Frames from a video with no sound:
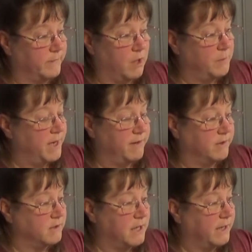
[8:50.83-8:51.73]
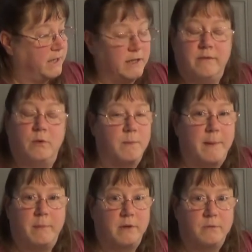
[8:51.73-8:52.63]
Oh my heavens, I can't even
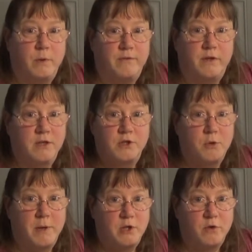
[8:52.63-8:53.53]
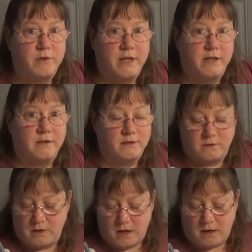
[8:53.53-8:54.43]
remember. We've done so much over the
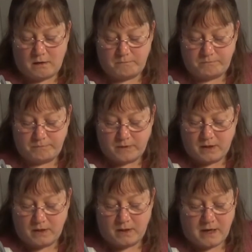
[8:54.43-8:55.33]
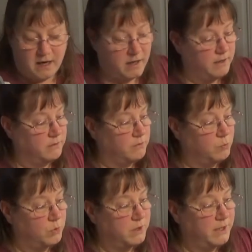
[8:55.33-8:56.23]
years. And
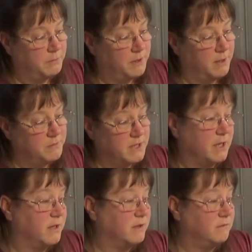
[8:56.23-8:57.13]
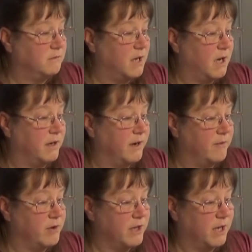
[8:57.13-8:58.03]
we'll keep you updated on
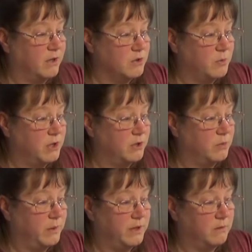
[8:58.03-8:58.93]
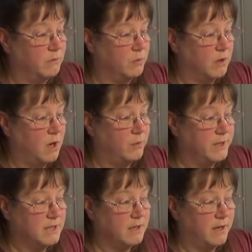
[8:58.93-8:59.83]
everything else we do. We're always
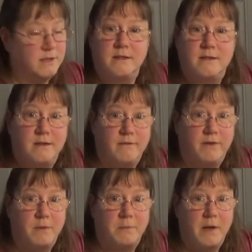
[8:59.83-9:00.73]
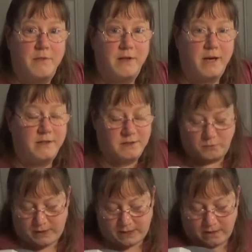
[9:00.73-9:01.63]
slicing stuff up on the nights and
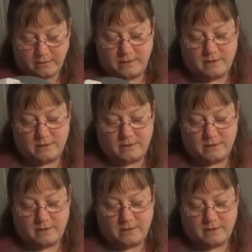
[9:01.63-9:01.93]
weekends.